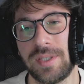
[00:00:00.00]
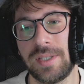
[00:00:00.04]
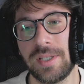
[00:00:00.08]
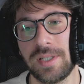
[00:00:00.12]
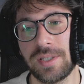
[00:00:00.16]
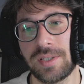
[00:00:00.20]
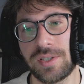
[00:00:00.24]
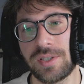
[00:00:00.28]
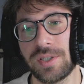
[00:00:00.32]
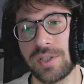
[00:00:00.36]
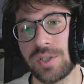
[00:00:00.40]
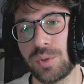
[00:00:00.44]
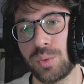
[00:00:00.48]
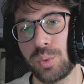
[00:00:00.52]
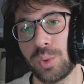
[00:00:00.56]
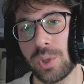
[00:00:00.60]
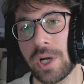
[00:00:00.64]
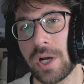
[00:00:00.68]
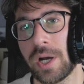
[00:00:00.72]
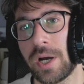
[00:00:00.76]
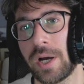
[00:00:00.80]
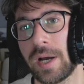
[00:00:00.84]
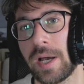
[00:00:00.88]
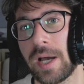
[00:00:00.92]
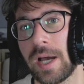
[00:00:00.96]
this is
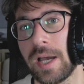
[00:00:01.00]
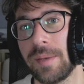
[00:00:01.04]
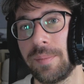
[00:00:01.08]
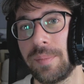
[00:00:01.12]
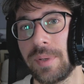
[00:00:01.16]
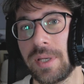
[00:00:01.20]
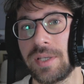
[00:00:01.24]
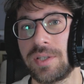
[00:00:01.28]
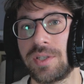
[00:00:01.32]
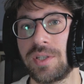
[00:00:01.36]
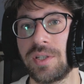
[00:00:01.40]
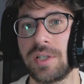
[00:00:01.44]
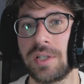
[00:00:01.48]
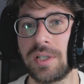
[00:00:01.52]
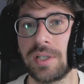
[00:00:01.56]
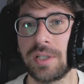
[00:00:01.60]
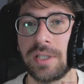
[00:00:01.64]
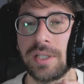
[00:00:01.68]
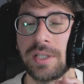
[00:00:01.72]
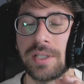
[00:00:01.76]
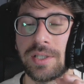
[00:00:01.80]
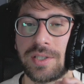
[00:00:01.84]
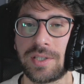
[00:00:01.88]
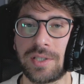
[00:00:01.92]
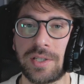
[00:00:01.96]
where I
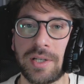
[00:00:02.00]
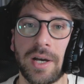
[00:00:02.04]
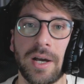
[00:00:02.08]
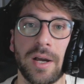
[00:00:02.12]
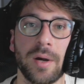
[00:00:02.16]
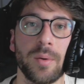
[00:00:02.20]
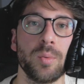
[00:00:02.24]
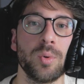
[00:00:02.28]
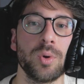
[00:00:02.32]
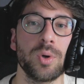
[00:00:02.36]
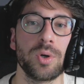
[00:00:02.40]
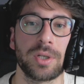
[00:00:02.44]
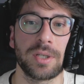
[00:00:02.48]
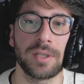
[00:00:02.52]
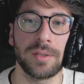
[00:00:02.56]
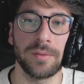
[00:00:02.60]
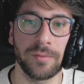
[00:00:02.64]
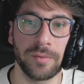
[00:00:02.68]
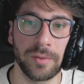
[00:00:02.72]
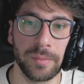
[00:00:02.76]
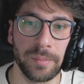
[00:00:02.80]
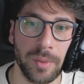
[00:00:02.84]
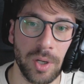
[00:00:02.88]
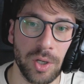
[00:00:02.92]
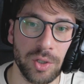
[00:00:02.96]
basically start working
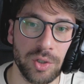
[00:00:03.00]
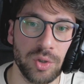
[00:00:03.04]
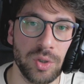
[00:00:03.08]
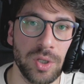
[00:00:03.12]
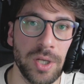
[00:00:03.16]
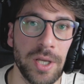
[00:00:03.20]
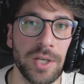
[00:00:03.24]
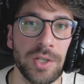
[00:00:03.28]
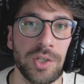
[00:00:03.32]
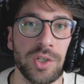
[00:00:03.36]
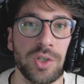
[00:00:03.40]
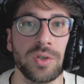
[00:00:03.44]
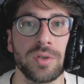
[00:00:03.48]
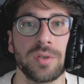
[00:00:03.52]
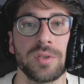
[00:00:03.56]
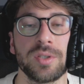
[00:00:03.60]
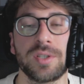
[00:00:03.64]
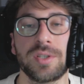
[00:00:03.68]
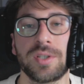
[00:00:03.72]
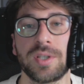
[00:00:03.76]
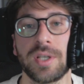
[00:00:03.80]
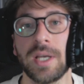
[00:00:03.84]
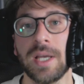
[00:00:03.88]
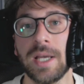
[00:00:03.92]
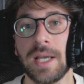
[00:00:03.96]
with
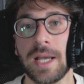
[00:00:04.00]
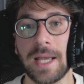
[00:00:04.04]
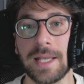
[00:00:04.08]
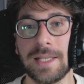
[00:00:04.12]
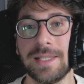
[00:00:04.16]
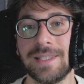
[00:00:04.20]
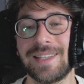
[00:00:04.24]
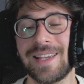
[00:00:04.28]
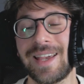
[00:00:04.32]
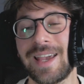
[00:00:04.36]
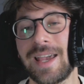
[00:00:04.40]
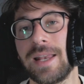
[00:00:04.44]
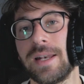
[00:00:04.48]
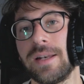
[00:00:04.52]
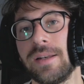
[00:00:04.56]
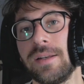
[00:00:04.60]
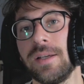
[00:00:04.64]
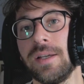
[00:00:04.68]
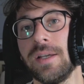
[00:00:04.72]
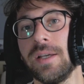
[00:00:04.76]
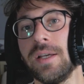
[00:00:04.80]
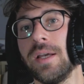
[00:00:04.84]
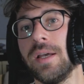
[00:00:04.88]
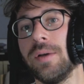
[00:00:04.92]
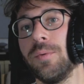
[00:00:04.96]
modulations, and then
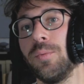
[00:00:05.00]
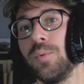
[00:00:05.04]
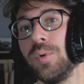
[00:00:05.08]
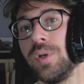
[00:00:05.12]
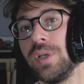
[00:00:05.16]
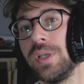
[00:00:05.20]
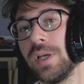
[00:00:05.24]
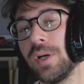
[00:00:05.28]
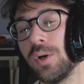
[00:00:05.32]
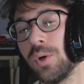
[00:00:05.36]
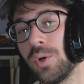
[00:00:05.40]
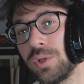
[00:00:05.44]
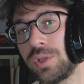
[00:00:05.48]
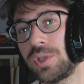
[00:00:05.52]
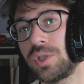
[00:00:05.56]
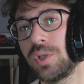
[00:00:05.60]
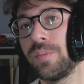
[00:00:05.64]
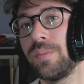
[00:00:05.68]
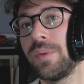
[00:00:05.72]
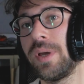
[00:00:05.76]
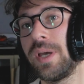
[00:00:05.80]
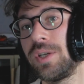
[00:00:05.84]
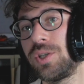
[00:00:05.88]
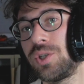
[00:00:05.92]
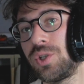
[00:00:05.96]
with
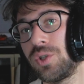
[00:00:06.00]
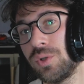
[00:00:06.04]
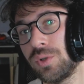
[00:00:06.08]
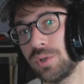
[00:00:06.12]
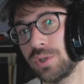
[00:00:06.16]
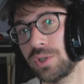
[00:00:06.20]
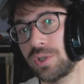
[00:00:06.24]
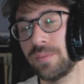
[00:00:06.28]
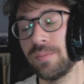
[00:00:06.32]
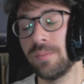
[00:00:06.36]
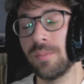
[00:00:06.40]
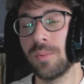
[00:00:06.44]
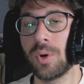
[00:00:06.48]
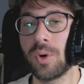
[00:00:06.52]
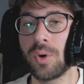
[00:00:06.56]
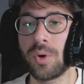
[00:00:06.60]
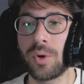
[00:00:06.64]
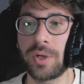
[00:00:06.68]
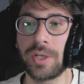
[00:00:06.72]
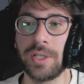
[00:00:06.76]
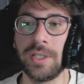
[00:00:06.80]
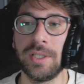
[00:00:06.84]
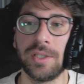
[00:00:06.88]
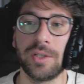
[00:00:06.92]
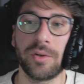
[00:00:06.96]
automations
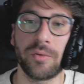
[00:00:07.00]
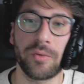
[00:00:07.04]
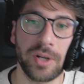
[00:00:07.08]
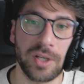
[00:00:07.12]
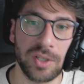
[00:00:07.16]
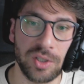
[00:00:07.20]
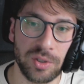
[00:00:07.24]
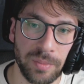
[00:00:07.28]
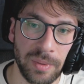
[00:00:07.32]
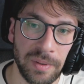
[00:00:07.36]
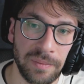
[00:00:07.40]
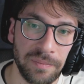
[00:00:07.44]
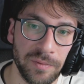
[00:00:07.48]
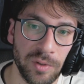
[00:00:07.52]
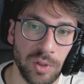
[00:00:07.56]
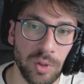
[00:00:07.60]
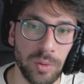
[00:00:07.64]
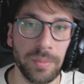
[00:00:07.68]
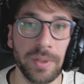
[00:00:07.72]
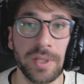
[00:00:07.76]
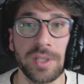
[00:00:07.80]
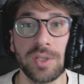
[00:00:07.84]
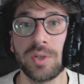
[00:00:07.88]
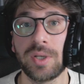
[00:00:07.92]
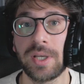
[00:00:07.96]
more in the arrangement view.
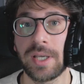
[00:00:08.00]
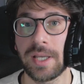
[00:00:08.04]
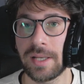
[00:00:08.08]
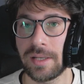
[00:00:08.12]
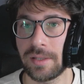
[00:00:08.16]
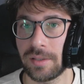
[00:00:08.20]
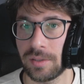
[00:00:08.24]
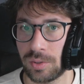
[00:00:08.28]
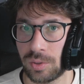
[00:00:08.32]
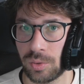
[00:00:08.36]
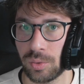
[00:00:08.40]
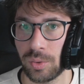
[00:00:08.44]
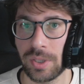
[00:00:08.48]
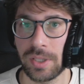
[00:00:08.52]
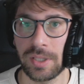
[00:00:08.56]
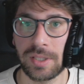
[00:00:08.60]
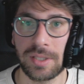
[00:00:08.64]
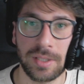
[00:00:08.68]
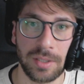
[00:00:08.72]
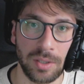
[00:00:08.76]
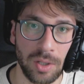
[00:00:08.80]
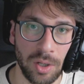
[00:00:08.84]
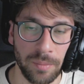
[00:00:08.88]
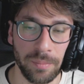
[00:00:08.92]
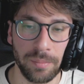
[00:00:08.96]
But you can do
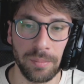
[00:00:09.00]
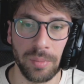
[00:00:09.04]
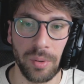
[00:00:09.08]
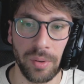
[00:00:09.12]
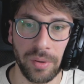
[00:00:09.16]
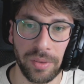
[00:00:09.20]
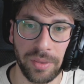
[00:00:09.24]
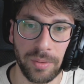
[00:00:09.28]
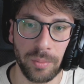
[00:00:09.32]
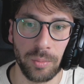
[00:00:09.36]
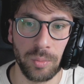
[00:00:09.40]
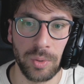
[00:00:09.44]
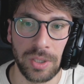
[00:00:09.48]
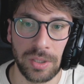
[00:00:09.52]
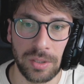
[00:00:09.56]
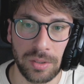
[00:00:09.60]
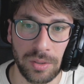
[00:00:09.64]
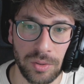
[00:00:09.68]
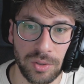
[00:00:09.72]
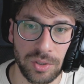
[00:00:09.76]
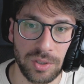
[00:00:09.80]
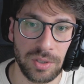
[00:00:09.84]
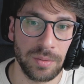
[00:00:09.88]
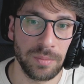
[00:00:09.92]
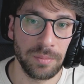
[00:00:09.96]
it on both
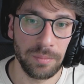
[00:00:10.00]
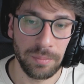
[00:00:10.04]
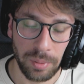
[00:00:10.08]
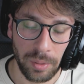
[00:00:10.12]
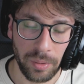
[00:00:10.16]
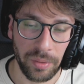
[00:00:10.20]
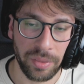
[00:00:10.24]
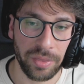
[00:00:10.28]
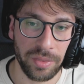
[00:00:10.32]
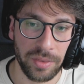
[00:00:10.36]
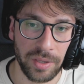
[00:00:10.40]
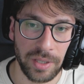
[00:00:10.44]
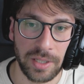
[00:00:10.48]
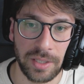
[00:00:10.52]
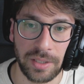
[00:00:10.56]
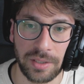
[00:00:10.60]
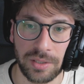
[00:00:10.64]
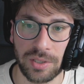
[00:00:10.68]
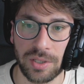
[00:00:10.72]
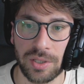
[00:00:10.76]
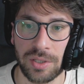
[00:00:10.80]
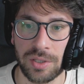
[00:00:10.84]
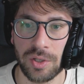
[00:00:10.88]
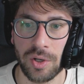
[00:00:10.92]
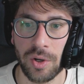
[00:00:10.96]
windows, both
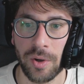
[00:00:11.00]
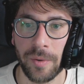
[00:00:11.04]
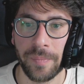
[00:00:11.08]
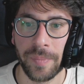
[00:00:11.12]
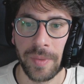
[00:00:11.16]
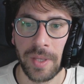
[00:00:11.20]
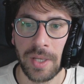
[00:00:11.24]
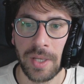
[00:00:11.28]
things. So